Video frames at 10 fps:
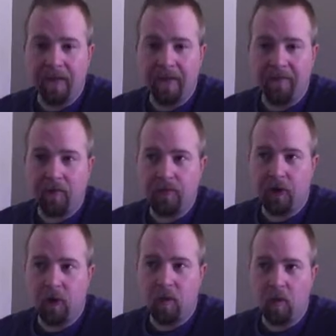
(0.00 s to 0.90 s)
If you
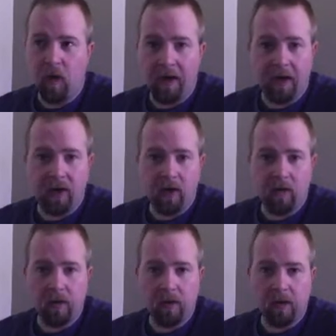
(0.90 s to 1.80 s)
don't want to go
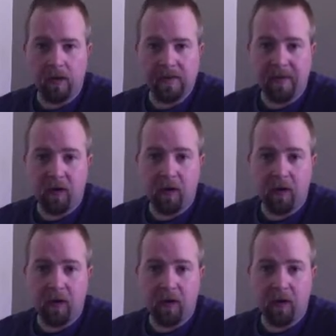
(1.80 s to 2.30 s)
and spend